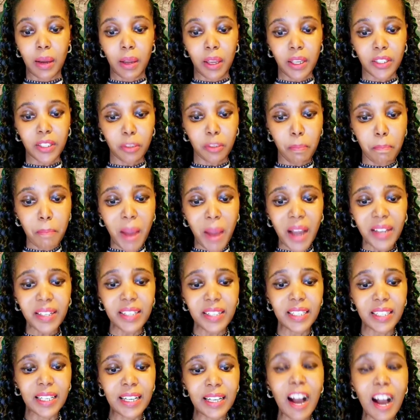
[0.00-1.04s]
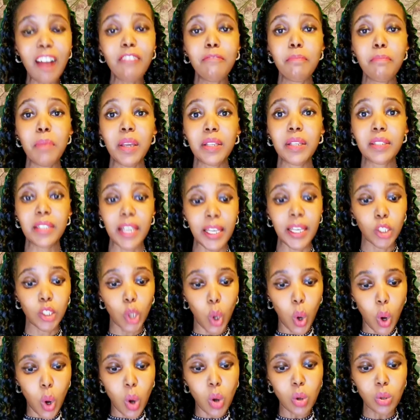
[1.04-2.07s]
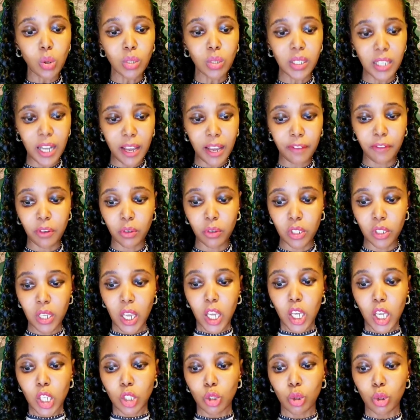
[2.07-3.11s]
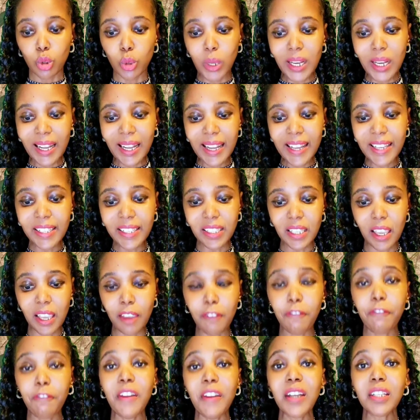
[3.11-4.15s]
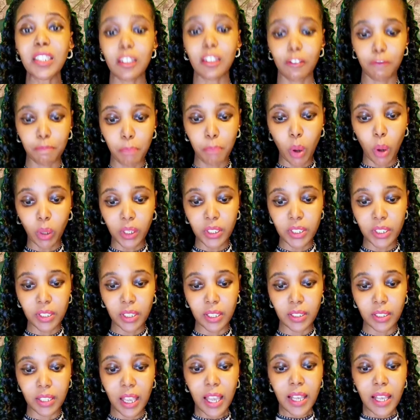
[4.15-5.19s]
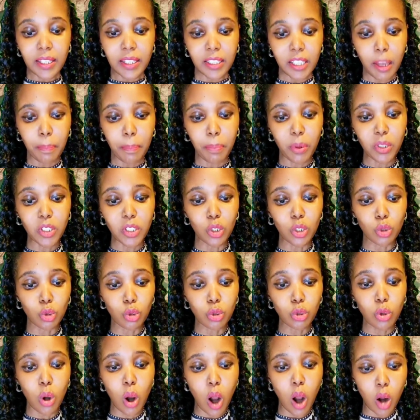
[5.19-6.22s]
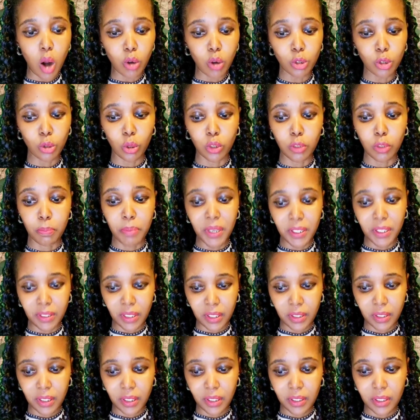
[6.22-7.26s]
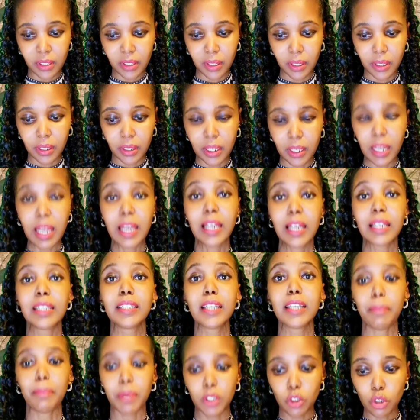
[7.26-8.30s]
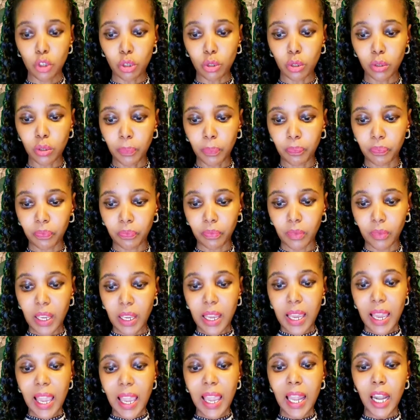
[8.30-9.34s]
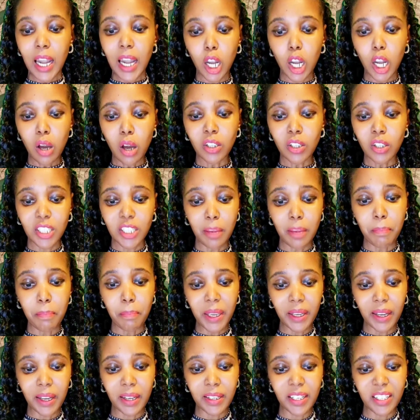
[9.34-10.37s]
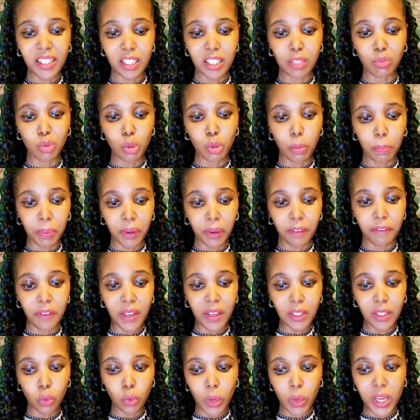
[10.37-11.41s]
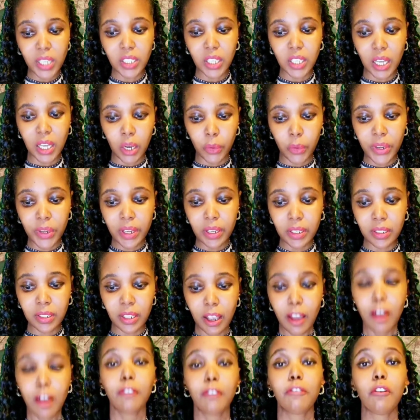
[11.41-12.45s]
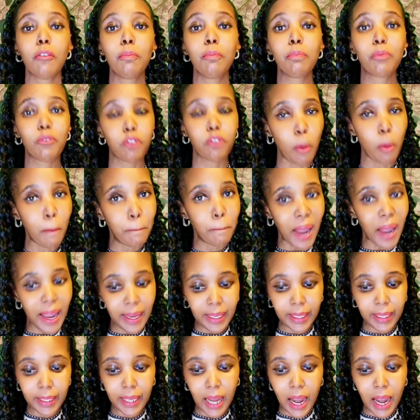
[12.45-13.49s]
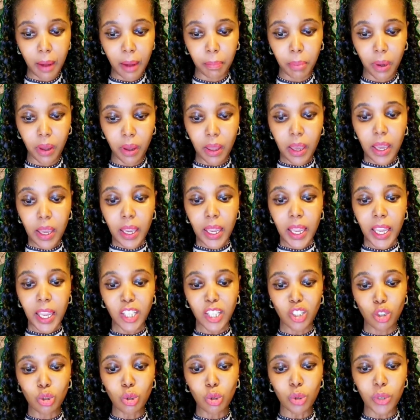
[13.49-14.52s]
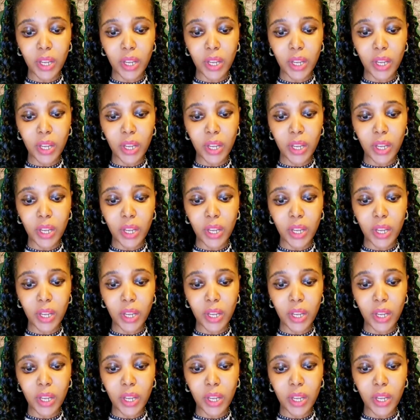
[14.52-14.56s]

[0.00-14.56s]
it mandates governments at all levels to release effective policies supporting rural household businesses. Number two, a long-term mechanism to prevent wage arrears from piling up and do